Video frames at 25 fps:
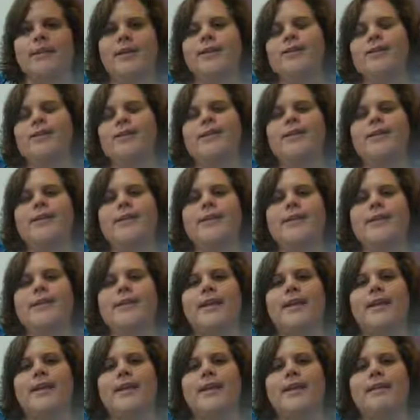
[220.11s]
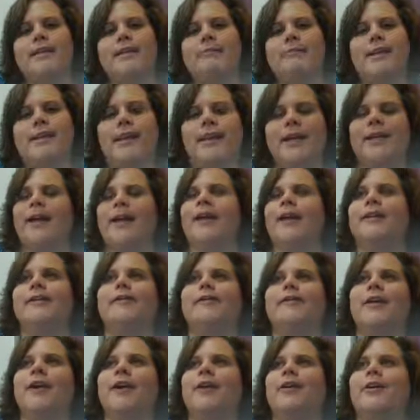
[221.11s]
So if I say, man,
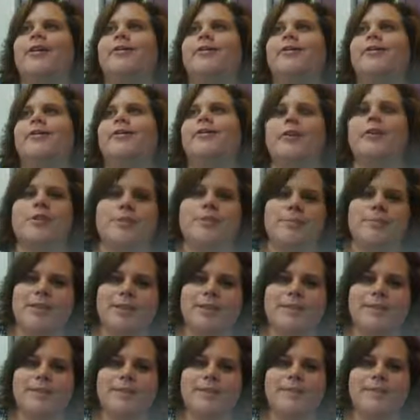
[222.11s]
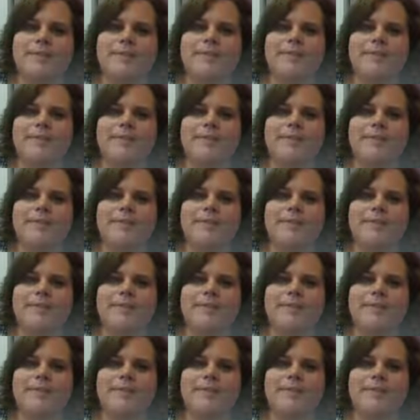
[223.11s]
I love Christmas,